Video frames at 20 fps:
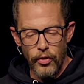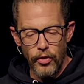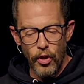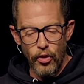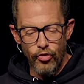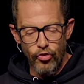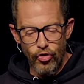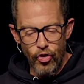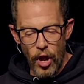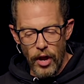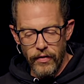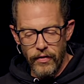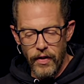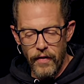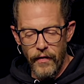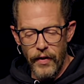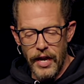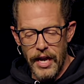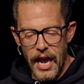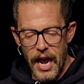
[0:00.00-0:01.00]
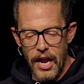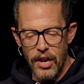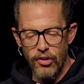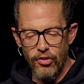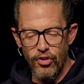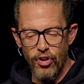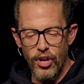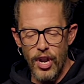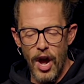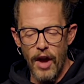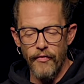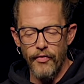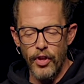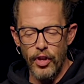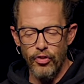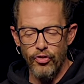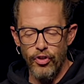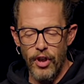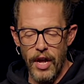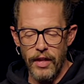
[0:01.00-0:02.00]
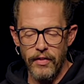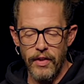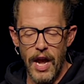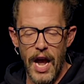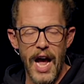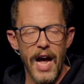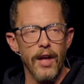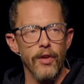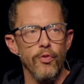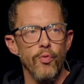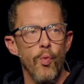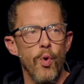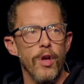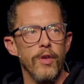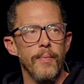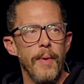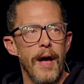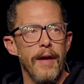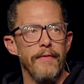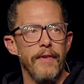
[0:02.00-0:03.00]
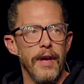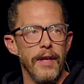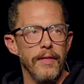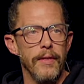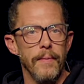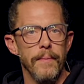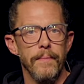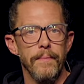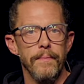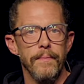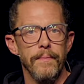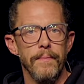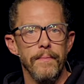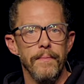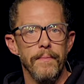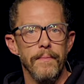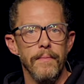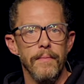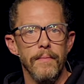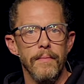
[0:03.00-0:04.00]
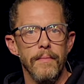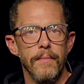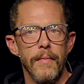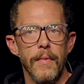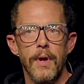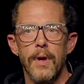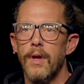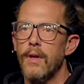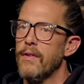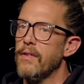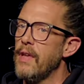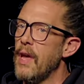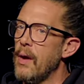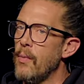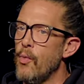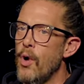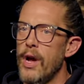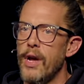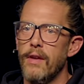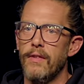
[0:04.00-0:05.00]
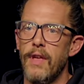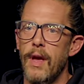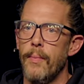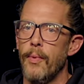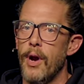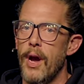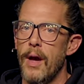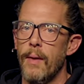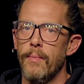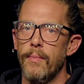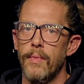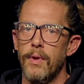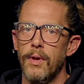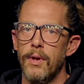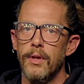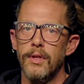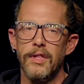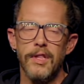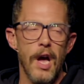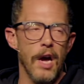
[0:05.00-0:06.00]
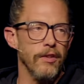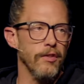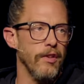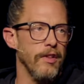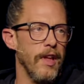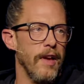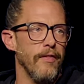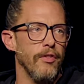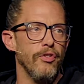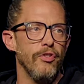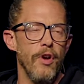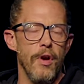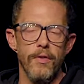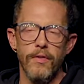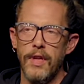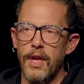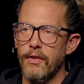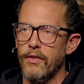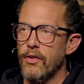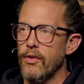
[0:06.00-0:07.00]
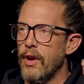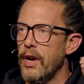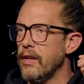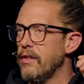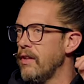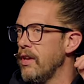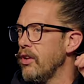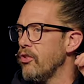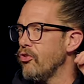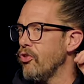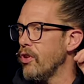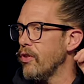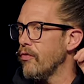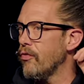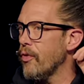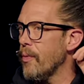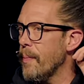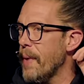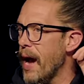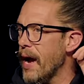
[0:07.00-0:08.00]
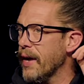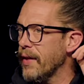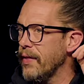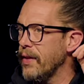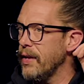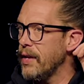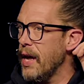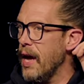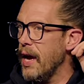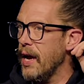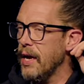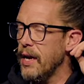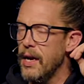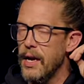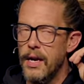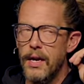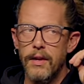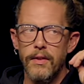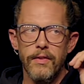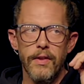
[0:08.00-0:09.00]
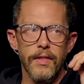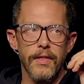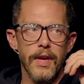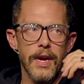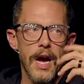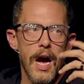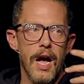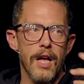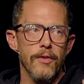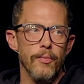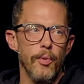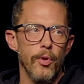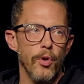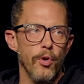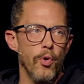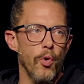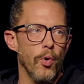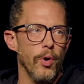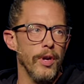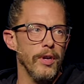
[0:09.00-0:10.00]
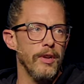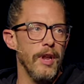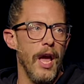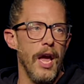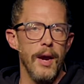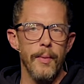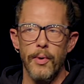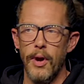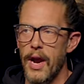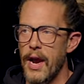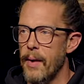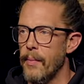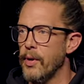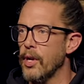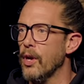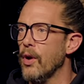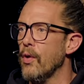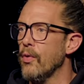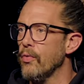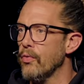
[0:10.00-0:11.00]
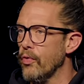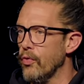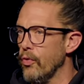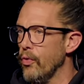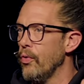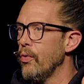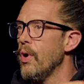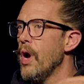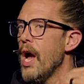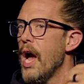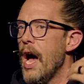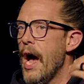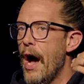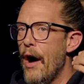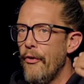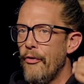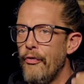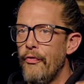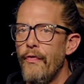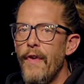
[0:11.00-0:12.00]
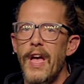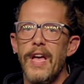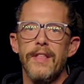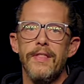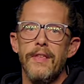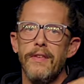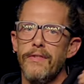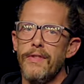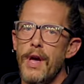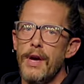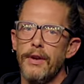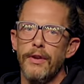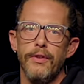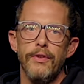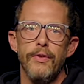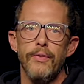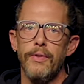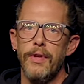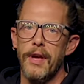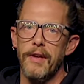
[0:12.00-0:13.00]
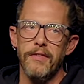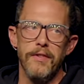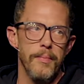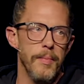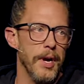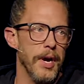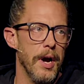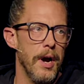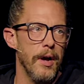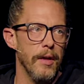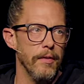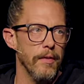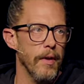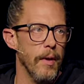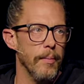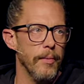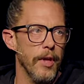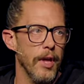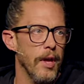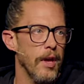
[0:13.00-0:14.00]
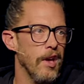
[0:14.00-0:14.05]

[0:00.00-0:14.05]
The justification of the Gentiles was by faith. Same way as Abraham. Dr. David Jones has a great teaching from back in the day, the gospel according to Abraham, and it goes through how faith is not a New Testament concept.